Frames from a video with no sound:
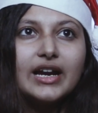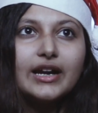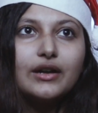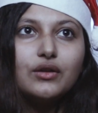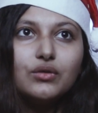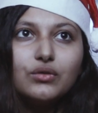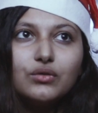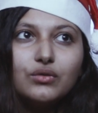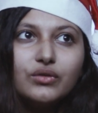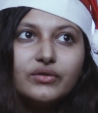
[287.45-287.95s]
I
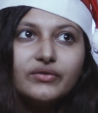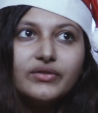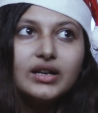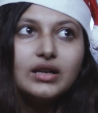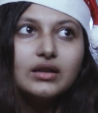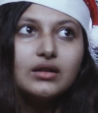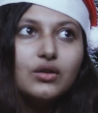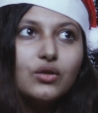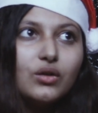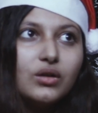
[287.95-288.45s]
don't know if
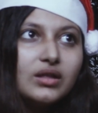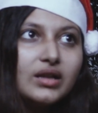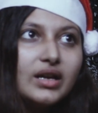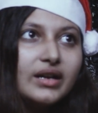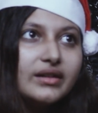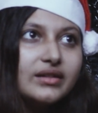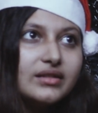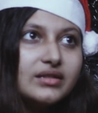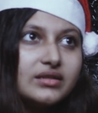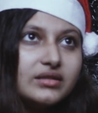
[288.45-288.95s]
I'll call
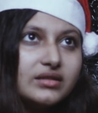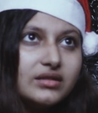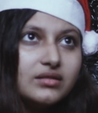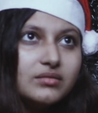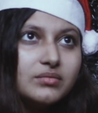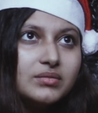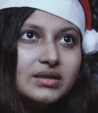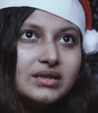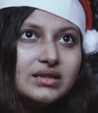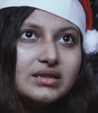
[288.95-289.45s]
that
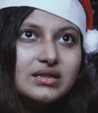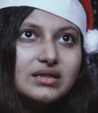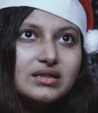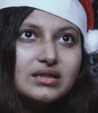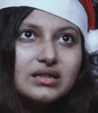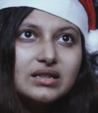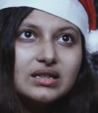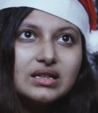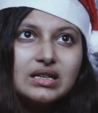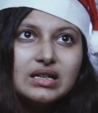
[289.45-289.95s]
disturbance,